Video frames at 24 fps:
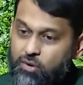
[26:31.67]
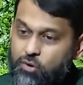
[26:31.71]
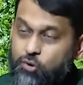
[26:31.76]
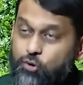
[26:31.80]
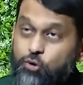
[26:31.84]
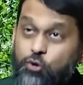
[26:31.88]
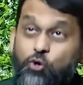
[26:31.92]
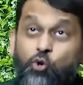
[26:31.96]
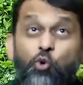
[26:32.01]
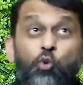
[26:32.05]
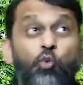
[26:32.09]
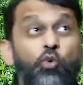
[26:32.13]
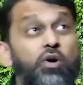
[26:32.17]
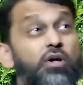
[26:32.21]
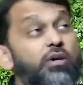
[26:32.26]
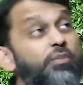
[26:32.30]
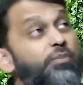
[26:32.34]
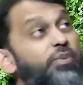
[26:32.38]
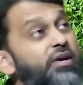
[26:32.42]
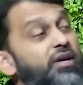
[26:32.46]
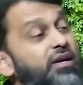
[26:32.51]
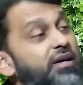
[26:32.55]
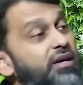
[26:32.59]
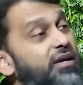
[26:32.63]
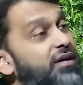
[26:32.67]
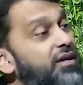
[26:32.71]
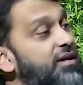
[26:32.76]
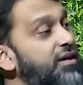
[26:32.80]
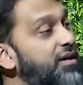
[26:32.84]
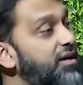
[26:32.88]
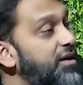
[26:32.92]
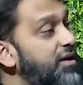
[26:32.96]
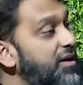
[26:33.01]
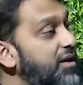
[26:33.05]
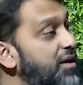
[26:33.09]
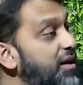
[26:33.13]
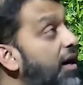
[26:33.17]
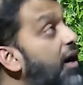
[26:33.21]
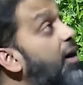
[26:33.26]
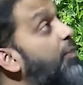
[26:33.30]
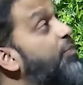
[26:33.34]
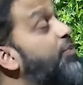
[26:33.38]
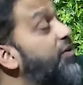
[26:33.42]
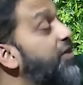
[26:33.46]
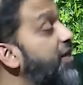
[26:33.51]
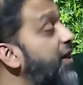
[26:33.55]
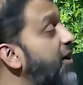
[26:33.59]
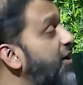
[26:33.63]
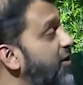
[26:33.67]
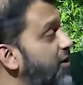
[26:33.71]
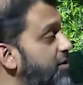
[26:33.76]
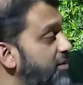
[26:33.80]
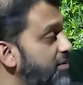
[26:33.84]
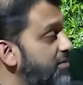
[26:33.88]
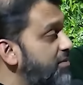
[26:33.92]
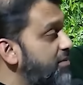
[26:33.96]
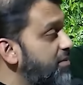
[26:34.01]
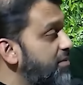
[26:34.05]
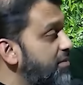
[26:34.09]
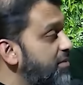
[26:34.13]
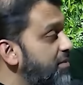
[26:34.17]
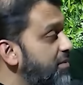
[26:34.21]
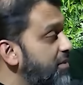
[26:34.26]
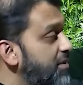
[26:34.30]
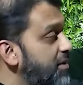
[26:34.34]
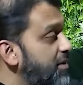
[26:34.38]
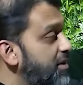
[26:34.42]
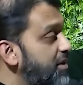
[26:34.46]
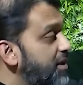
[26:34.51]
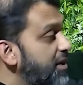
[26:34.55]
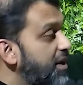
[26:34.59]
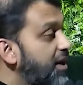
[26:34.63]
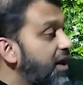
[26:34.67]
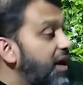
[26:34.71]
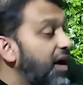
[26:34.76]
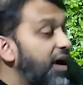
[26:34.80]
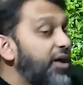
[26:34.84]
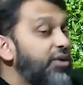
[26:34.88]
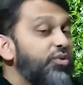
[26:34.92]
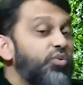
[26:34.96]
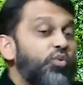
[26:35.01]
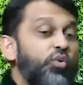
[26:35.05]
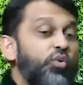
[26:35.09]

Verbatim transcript: you will be up there and